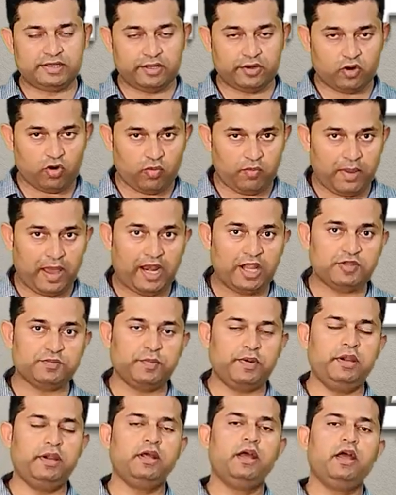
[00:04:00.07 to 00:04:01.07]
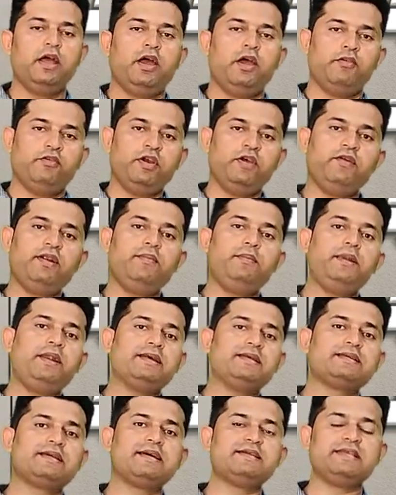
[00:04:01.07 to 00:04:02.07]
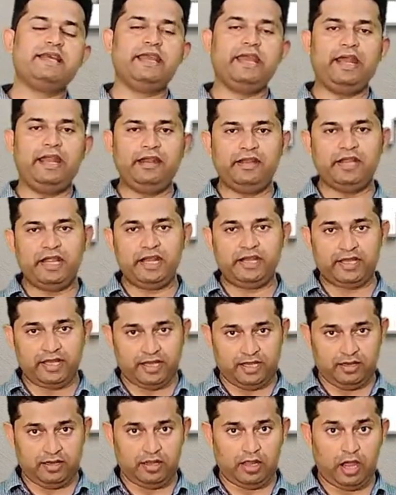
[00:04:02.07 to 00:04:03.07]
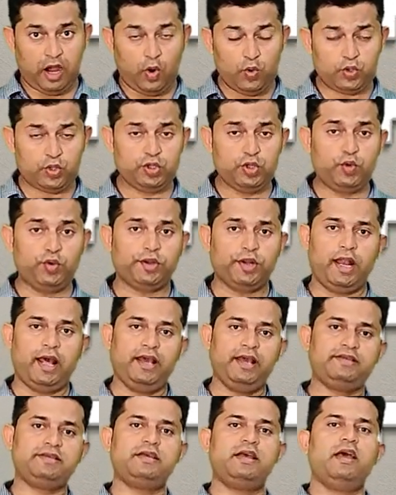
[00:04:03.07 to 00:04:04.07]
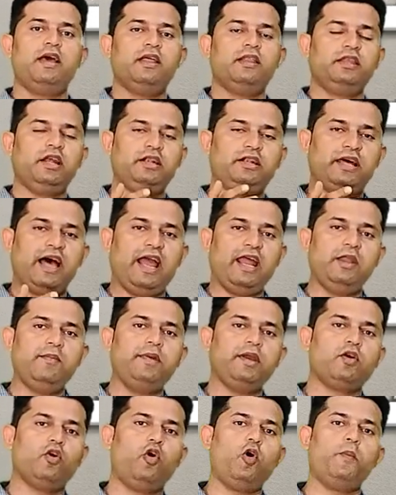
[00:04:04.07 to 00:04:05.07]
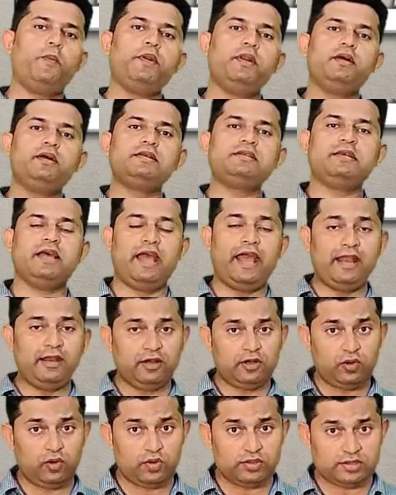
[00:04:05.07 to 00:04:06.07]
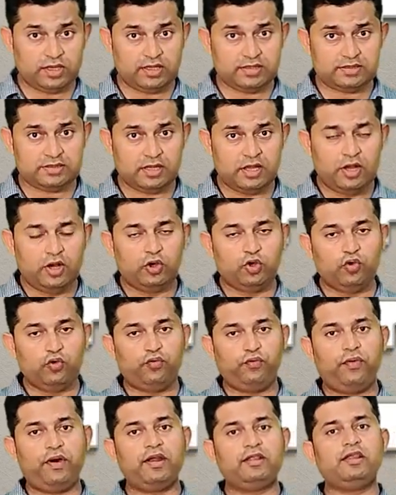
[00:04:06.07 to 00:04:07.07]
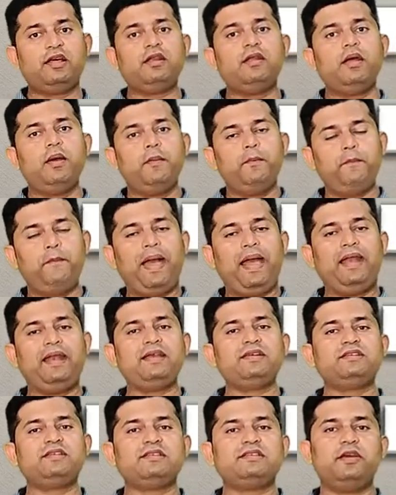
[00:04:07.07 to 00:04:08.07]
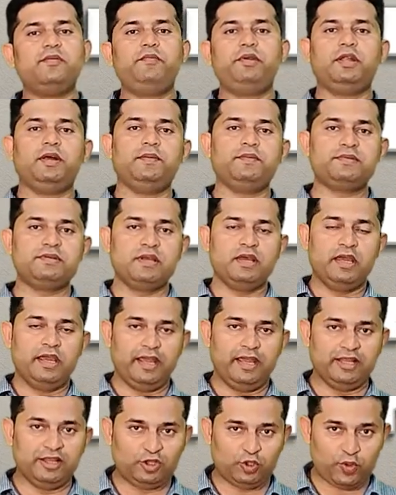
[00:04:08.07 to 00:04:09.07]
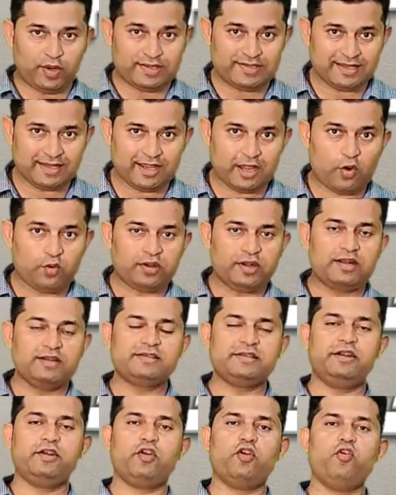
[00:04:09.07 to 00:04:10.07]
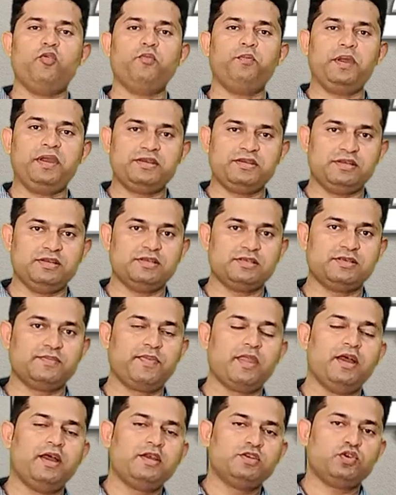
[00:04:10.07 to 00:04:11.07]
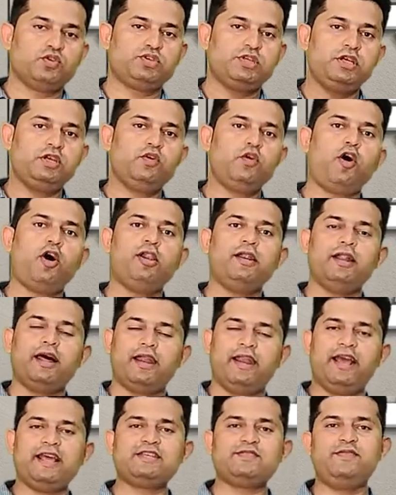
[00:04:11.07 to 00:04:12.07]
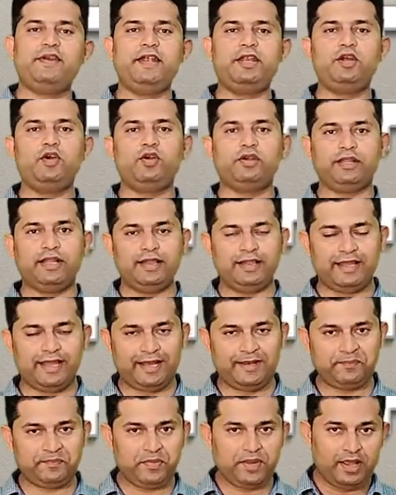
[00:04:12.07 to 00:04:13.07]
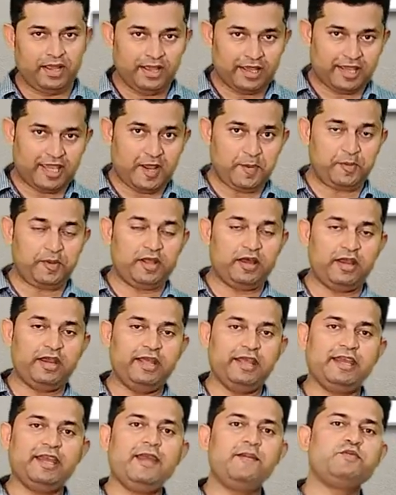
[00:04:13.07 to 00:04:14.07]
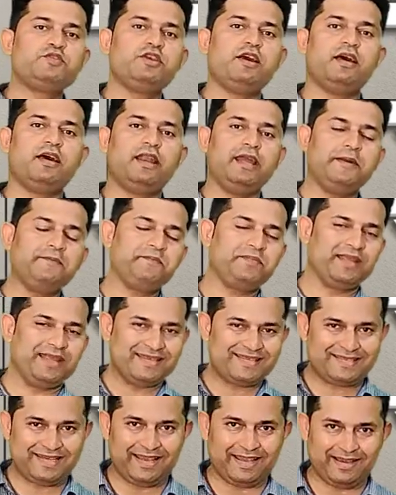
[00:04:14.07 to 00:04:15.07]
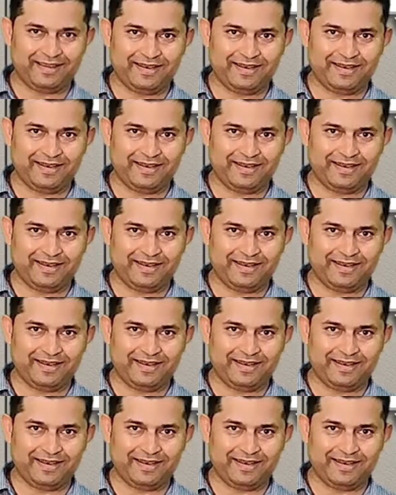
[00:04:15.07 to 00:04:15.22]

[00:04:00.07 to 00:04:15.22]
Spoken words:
syndrome management, we will be discussing in detail how to utilize the dynamic openers and closers to further manage the symptoms in thoracic outlet syndrome patients. So see you all in our next video. Till then, keep learning, keep sharing, and stay